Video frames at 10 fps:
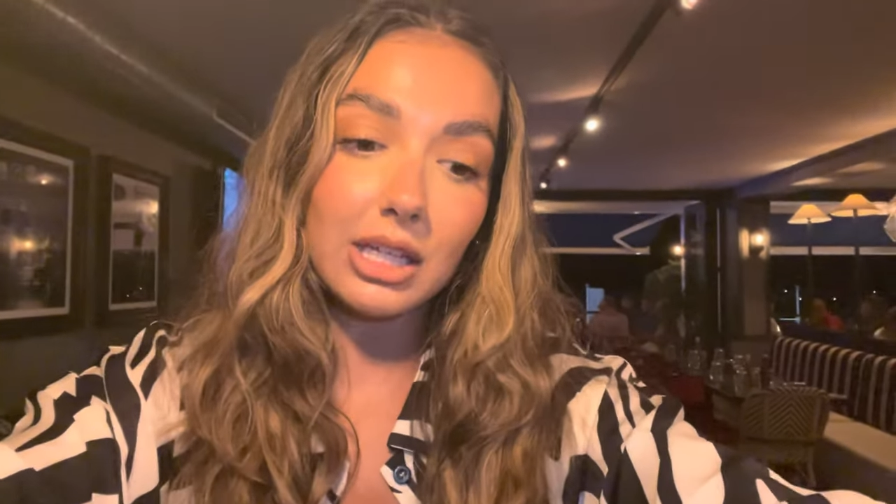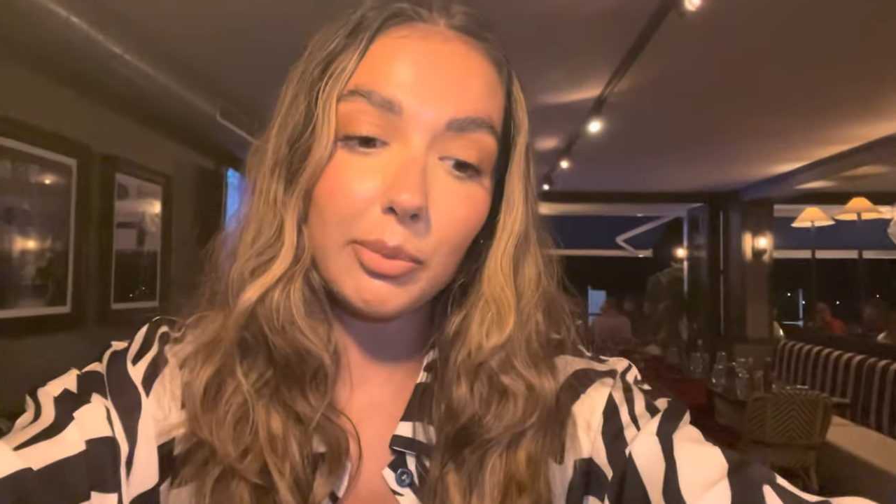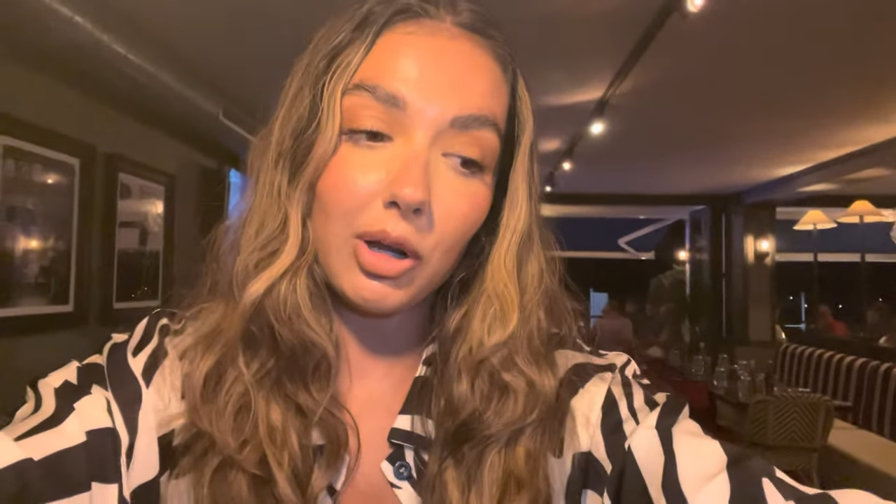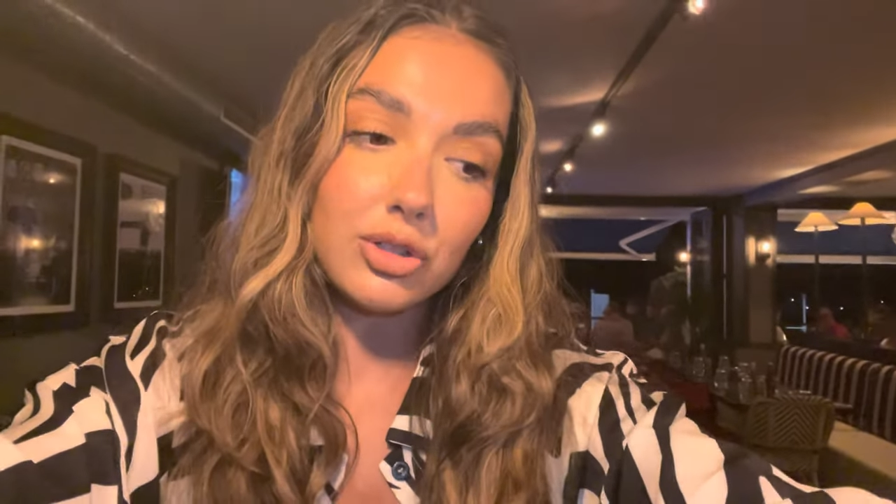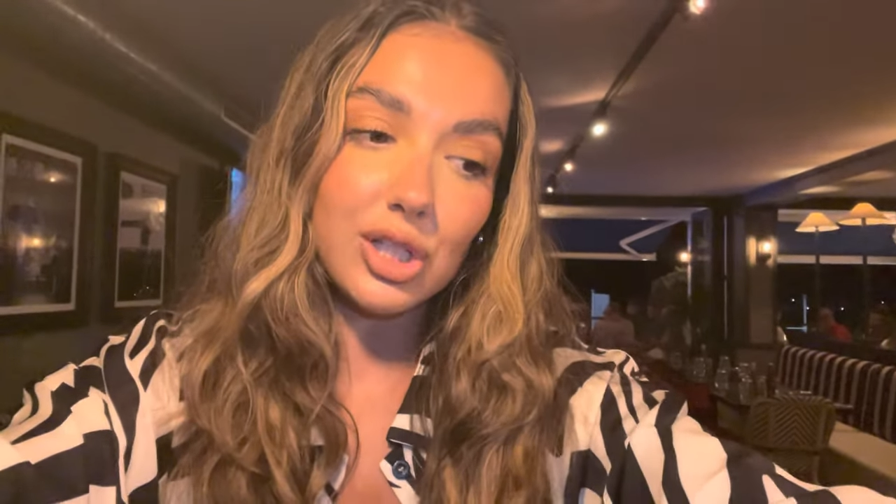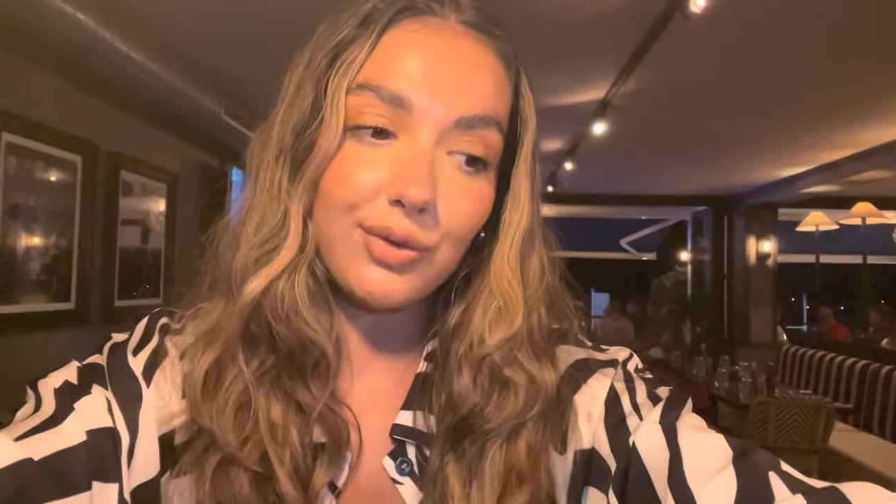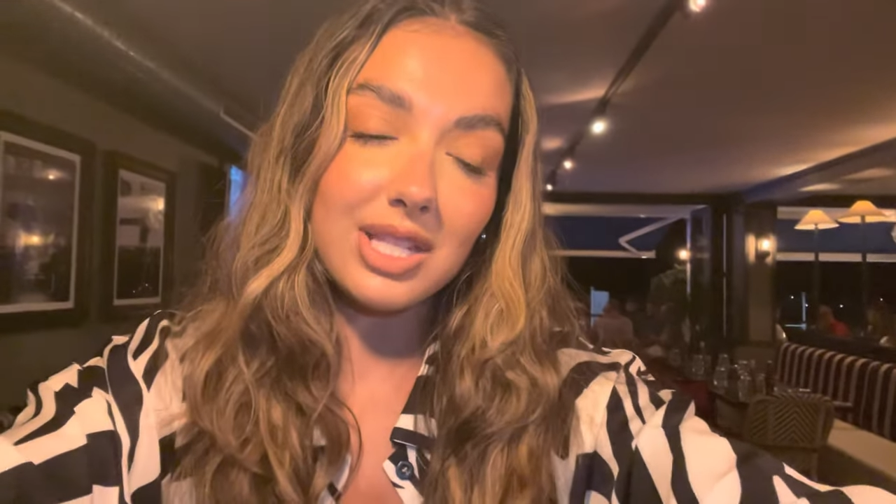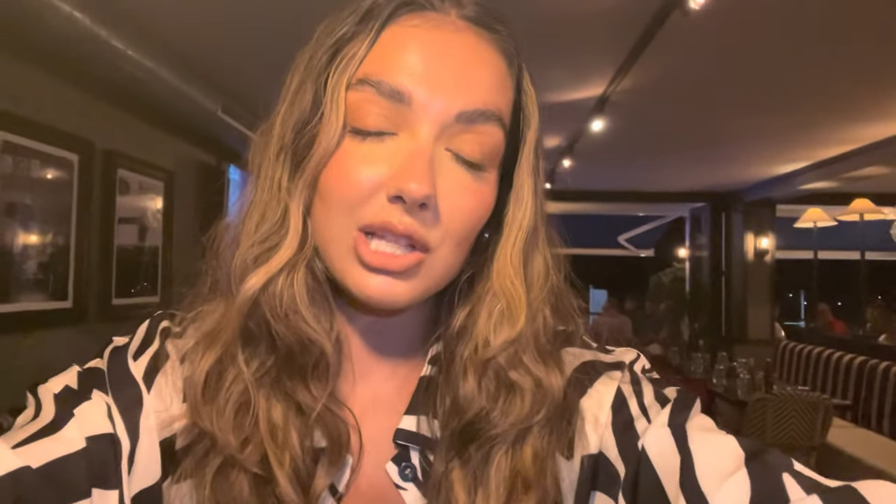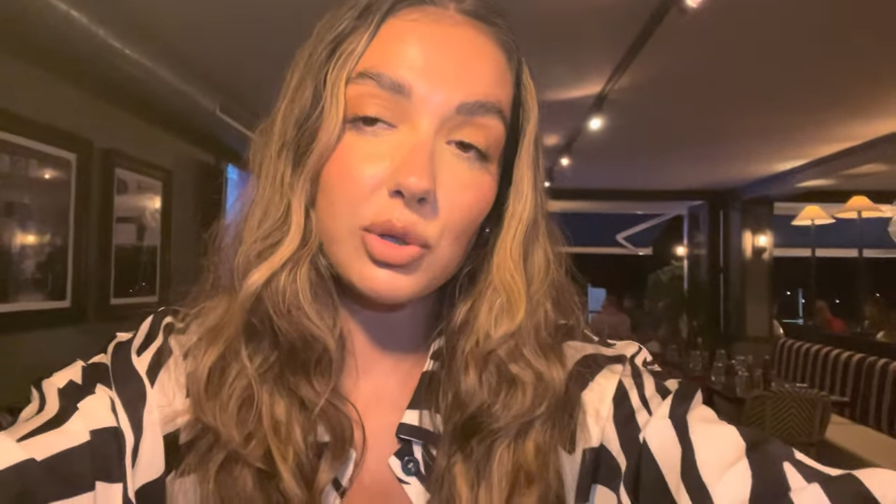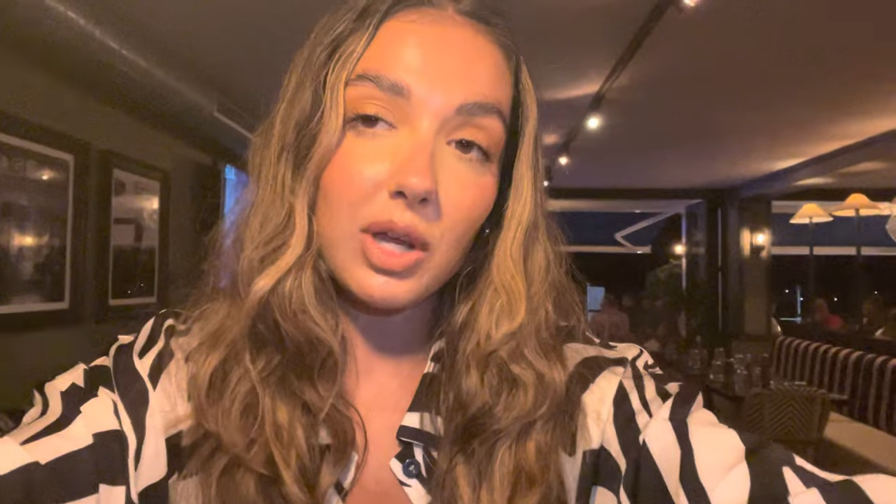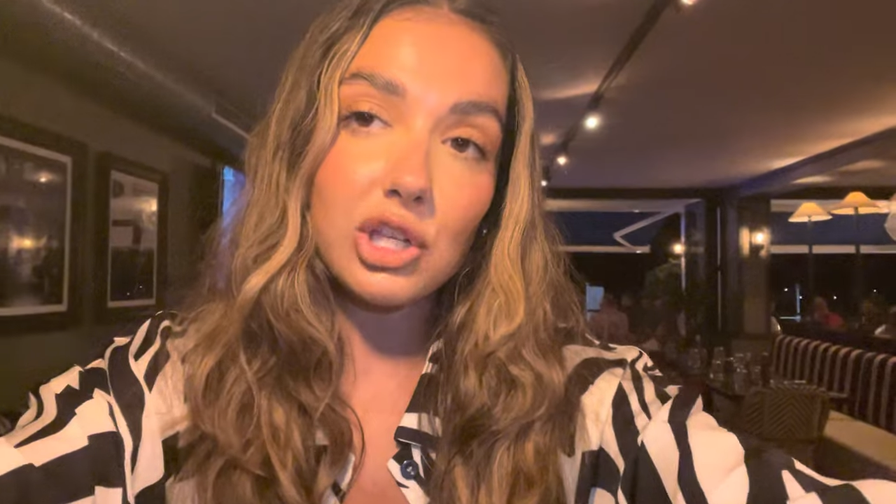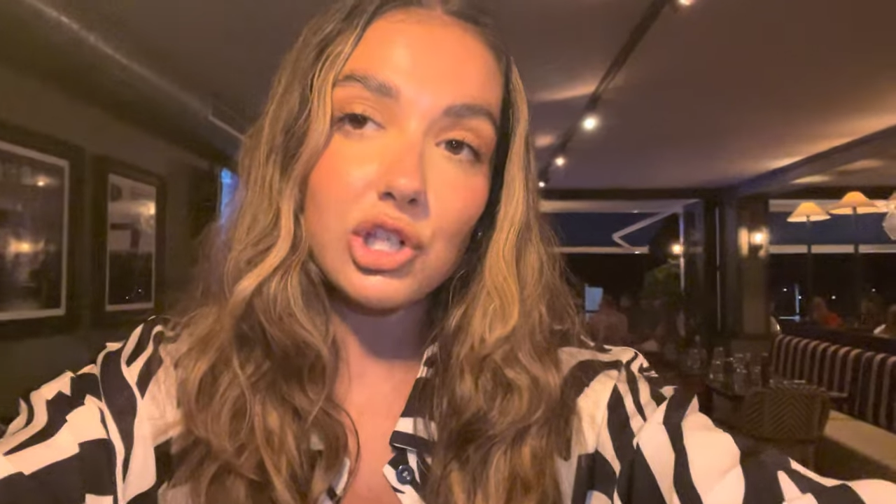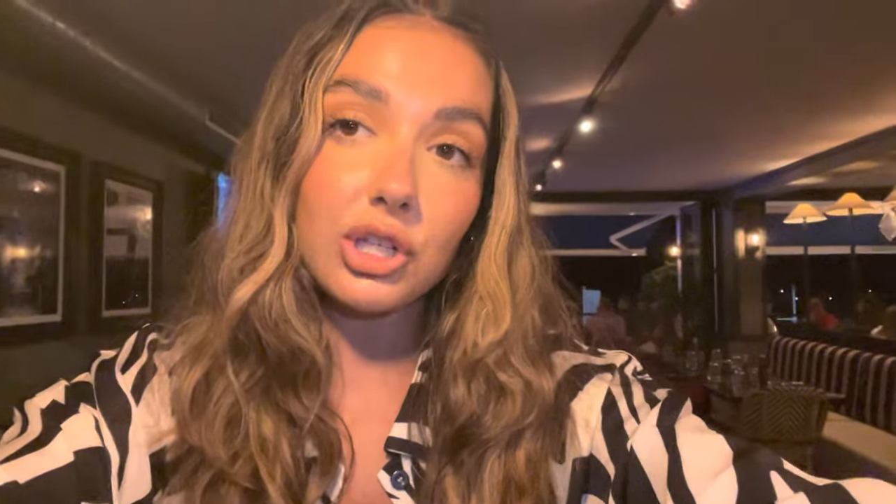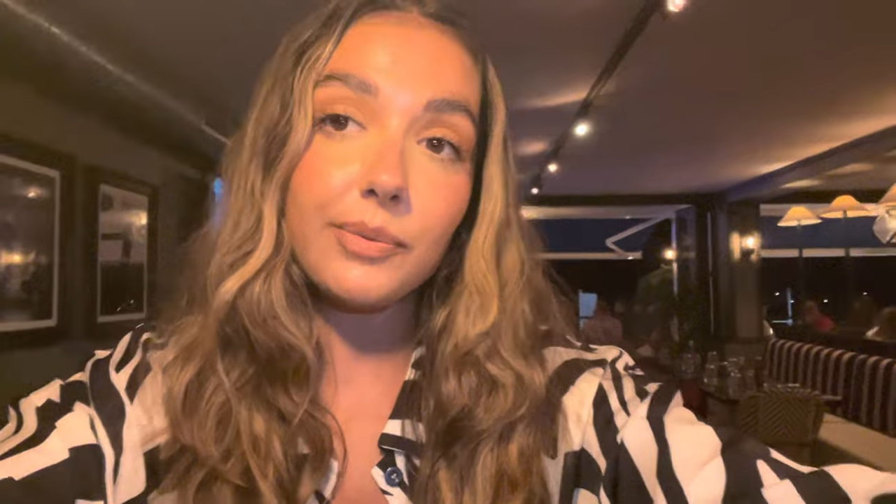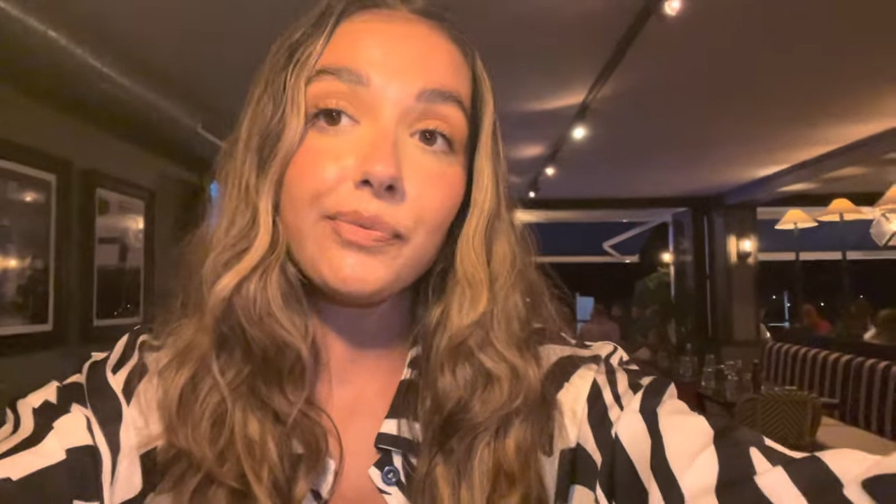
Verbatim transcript: apologies for the situation.